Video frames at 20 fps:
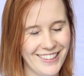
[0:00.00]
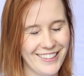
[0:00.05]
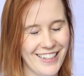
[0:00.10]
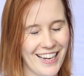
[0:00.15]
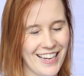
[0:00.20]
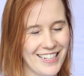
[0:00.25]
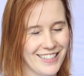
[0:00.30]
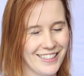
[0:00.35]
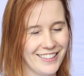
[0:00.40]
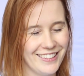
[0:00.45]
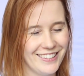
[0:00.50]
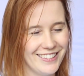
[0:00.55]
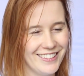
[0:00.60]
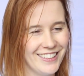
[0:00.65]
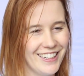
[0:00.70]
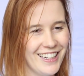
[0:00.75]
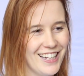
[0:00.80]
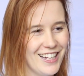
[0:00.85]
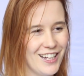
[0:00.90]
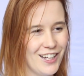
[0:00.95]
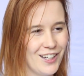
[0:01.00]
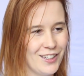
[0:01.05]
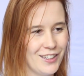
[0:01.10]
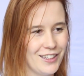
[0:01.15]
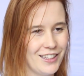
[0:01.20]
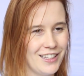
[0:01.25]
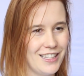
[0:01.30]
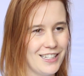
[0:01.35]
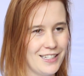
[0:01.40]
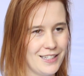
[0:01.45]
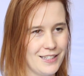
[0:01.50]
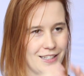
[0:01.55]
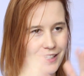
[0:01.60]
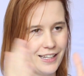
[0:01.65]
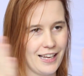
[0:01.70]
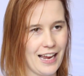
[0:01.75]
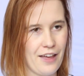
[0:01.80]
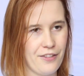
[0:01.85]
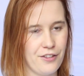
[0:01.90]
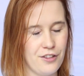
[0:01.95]
As in, this is a
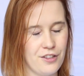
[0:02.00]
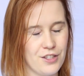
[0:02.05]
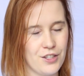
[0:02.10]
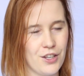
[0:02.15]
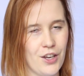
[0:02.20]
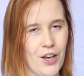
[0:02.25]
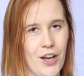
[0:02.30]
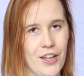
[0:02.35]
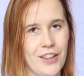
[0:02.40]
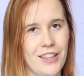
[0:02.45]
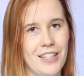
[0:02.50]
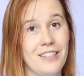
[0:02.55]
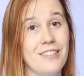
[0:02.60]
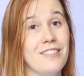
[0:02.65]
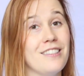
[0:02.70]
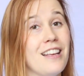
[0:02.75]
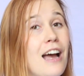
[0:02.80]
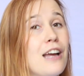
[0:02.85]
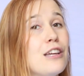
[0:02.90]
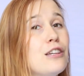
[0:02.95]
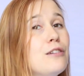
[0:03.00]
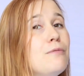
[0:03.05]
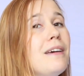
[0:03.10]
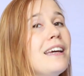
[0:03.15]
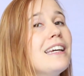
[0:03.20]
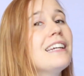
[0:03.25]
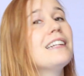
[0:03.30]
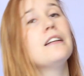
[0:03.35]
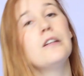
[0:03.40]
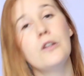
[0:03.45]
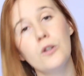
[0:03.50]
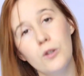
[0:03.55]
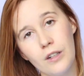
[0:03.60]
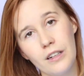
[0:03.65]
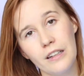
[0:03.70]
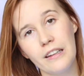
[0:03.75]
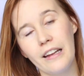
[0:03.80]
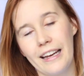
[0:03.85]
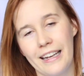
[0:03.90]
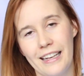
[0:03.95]
gathered skirt, this is how you make it
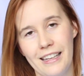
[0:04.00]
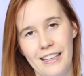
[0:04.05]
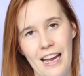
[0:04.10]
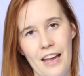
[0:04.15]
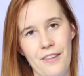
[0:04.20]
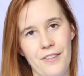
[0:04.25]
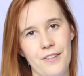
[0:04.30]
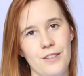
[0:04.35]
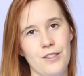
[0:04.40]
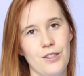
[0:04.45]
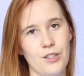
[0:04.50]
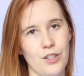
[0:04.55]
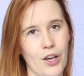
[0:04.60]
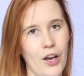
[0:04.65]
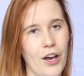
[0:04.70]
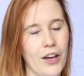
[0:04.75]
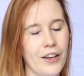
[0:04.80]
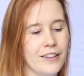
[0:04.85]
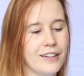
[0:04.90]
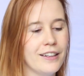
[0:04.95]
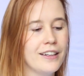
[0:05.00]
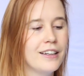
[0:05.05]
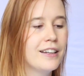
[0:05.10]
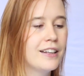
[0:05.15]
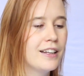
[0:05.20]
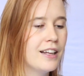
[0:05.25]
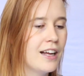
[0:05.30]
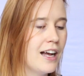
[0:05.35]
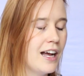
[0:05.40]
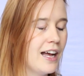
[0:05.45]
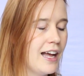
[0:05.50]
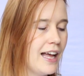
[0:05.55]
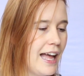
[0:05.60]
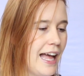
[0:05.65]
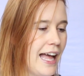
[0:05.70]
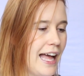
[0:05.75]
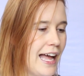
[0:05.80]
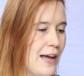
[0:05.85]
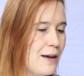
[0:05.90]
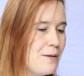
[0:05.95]
look like a gathered skirt.
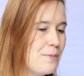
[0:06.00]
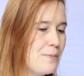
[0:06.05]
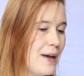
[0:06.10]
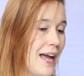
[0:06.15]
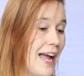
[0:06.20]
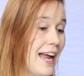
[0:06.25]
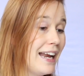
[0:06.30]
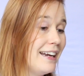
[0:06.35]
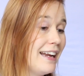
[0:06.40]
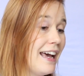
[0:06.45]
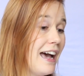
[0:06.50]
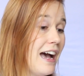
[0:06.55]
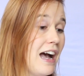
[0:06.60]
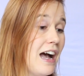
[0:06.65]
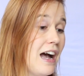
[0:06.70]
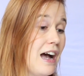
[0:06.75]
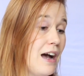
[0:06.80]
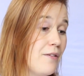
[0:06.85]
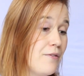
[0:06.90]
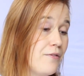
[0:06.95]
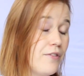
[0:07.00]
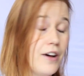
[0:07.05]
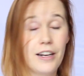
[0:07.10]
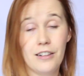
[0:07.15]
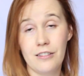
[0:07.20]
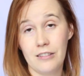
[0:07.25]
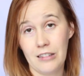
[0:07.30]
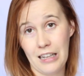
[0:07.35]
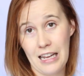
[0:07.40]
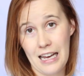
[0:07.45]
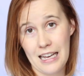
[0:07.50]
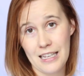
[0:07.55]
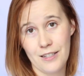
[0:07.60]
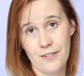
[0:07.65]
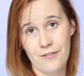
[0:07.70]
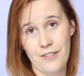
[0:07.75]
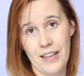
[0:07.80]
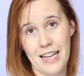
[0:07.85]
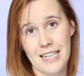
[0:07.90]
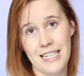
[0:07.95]
And our final class
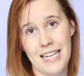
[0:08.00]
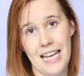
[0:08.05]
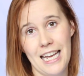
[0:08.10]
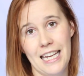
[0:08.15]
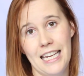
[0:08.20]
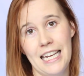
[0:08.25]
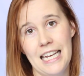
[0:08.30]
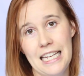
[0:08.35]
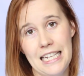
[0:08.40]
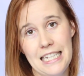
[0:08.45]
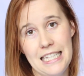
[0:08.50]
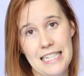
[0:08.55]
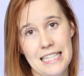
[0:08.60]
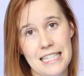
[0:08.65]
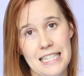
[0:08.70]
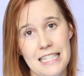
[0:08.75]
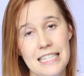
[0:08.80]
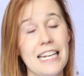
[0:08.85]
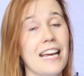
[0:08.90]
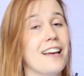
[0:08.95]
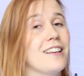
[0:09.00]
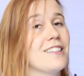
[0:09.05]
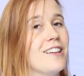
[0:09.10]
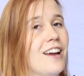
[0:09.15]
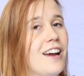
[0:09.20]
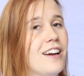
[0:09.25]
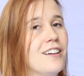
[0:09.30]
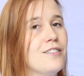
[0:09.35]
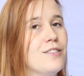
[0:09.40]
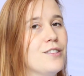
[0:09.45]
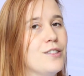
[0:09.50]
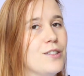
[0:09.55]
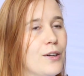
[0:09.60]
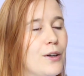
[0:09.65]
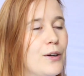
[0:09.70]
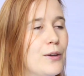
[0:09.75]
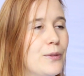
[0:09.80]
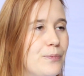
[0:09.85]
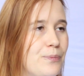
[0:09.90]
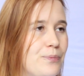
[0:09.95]
of that day is textiles,
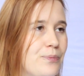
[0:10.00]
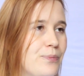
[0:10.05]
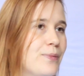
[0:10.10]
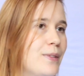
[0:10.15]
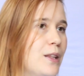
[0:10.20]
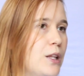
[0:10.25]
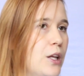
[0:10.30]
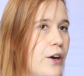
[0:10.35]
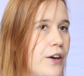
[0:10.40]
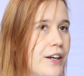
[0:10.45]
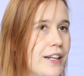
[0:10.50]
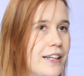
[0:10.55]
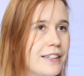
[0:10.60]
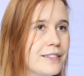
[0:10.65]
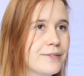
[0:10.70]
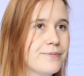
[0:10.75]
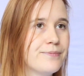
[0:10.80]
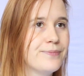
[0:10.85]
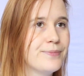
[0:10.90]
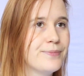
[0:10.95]
so learning